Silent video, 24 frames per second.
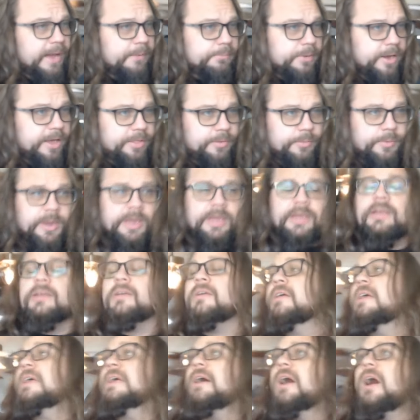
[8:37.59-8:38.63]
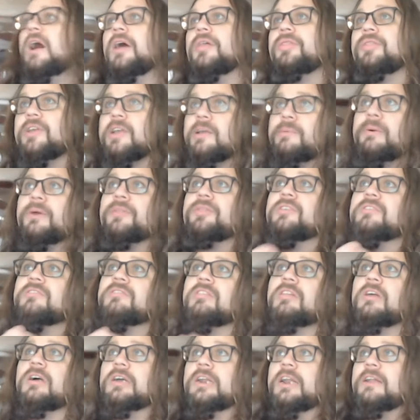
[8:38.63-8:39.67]
by the way, think about this
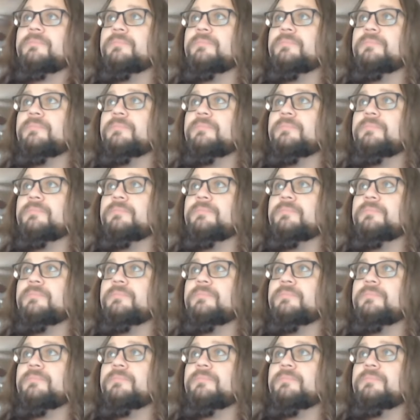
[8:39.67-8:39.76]
long enough.